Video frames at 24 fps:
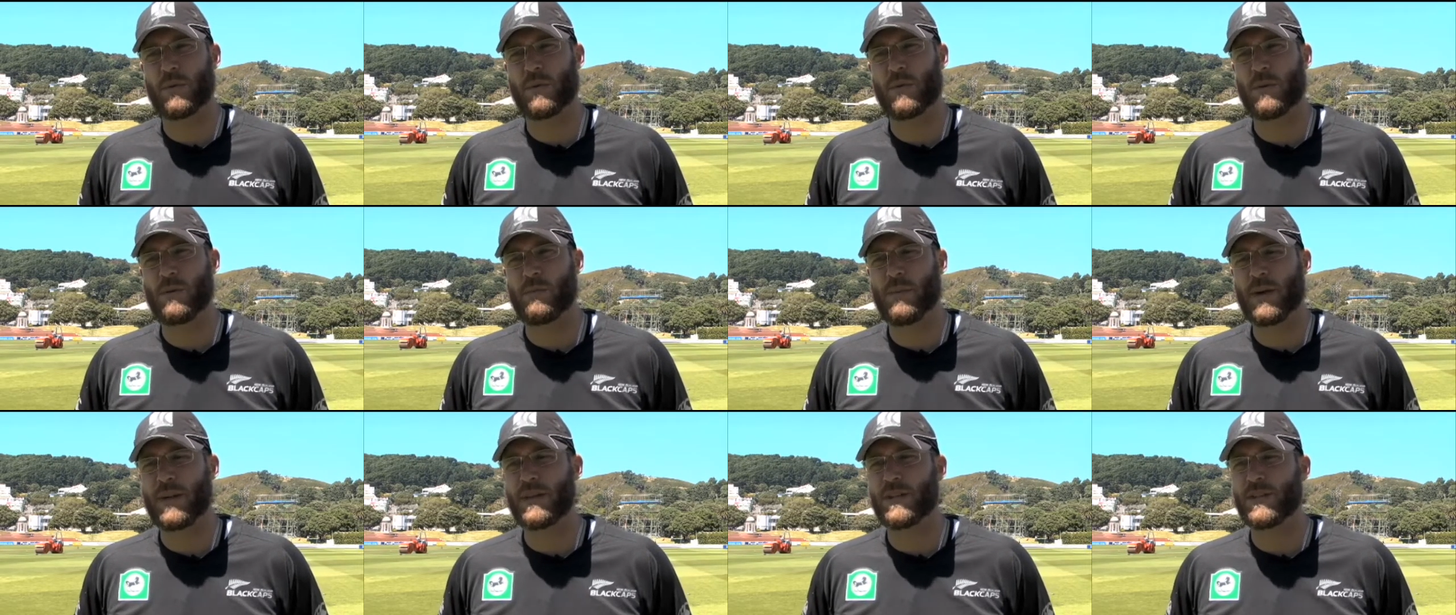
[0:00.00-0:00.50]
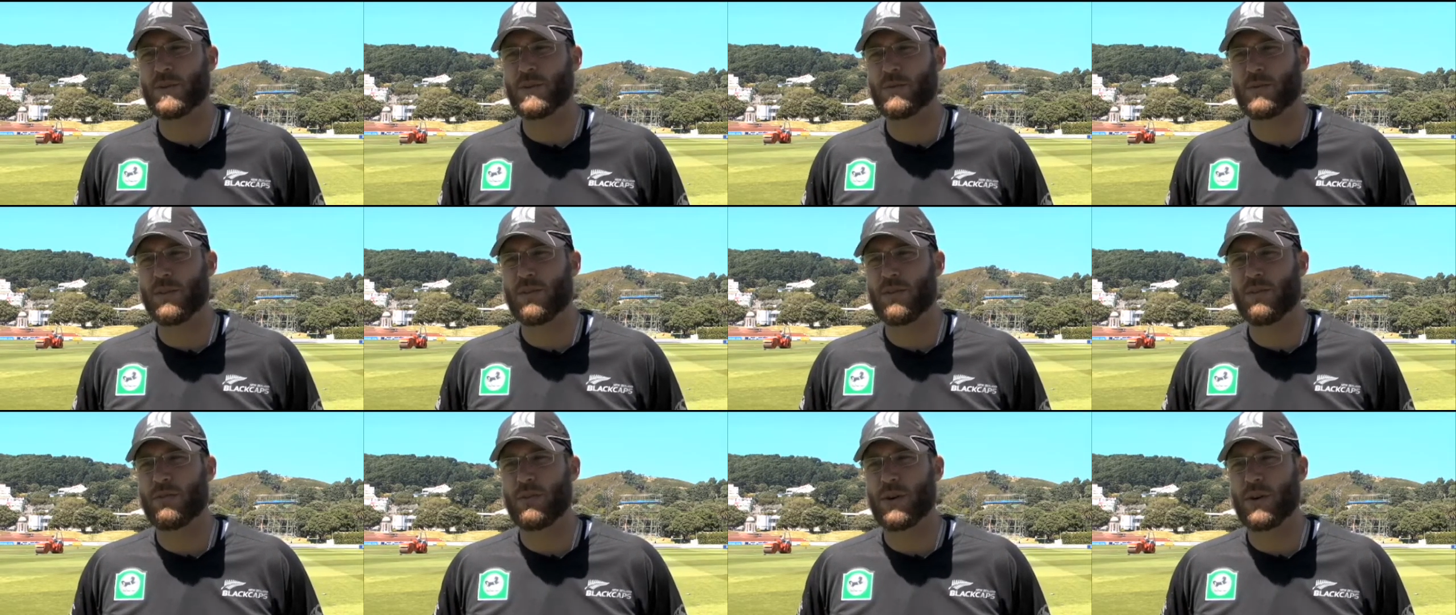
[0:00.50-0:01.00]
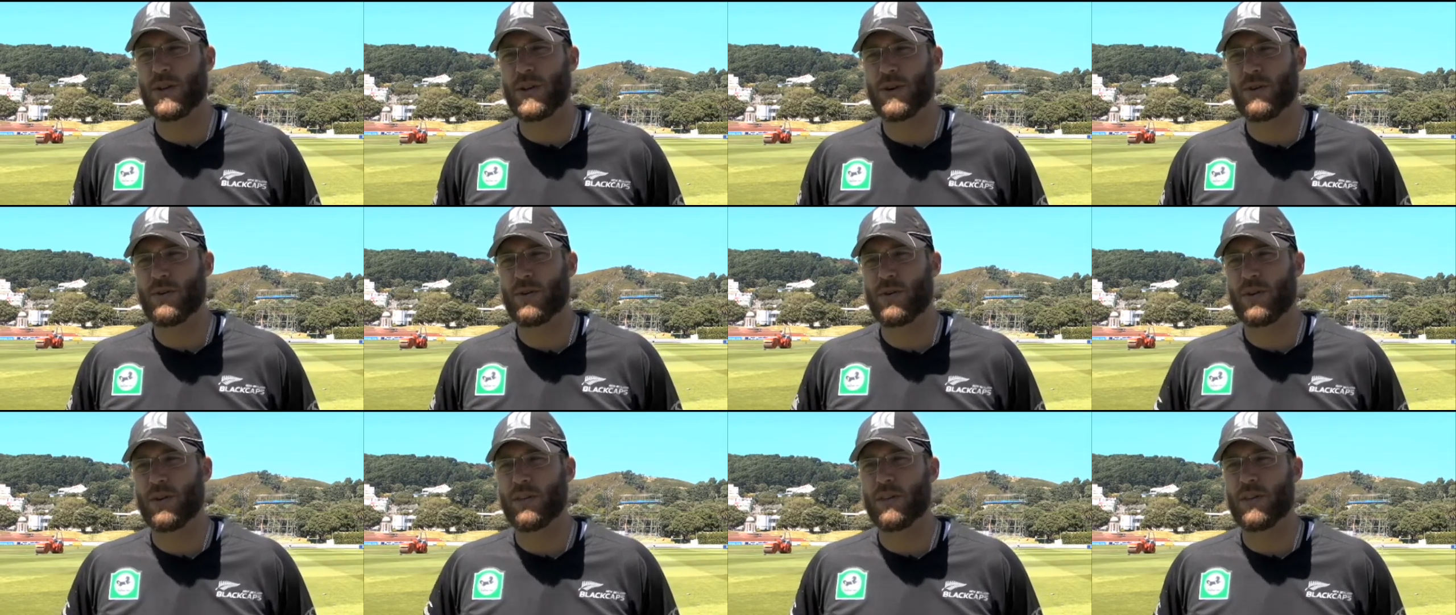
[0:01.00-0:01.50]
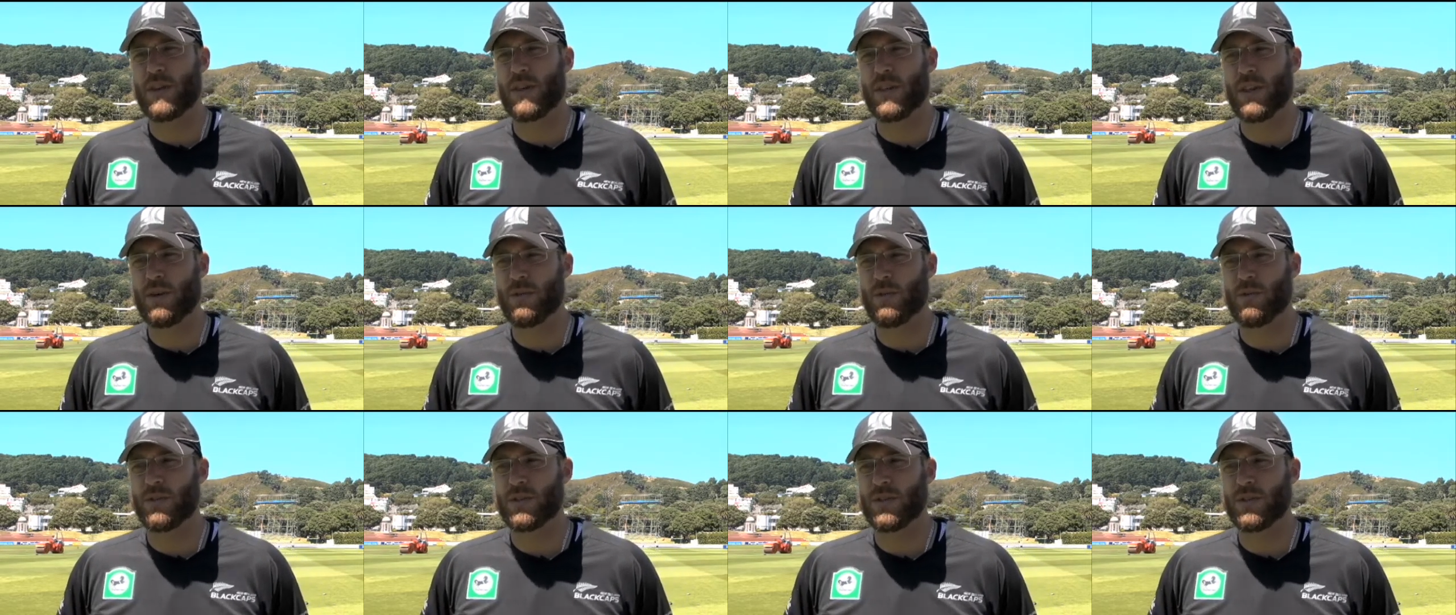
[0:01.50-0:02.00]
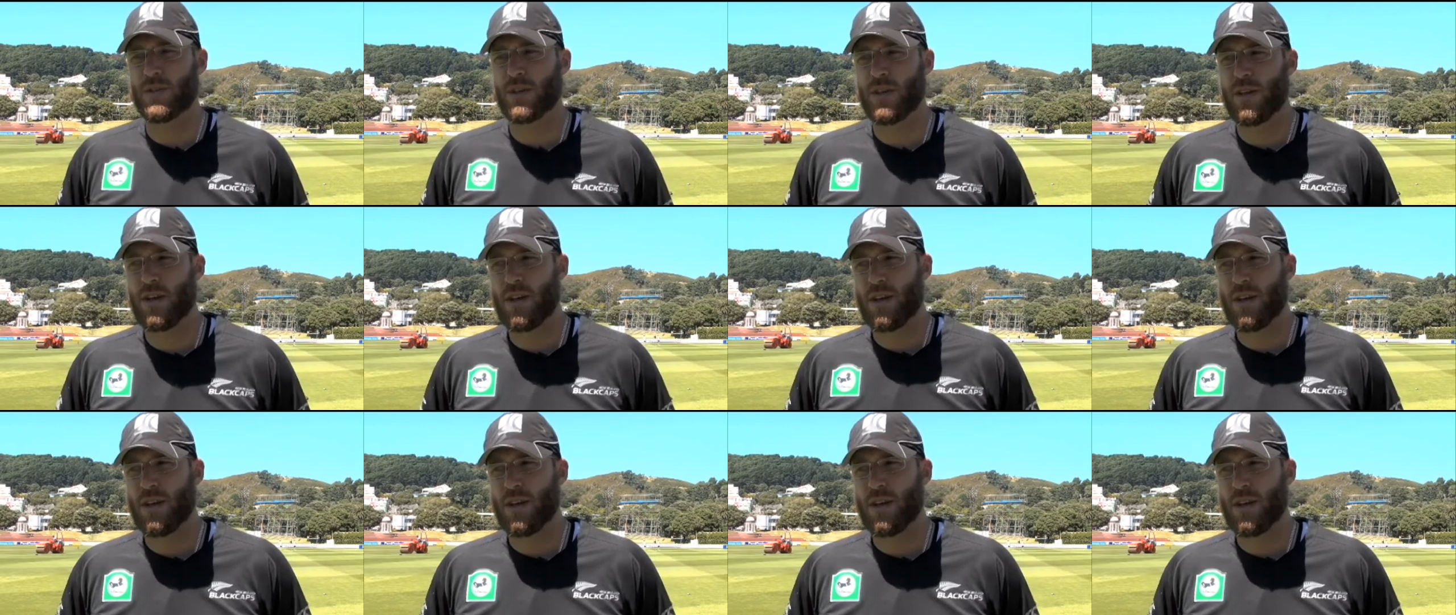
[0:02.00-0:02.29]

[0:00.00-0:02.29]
where we managed to win 3-0, and I think that was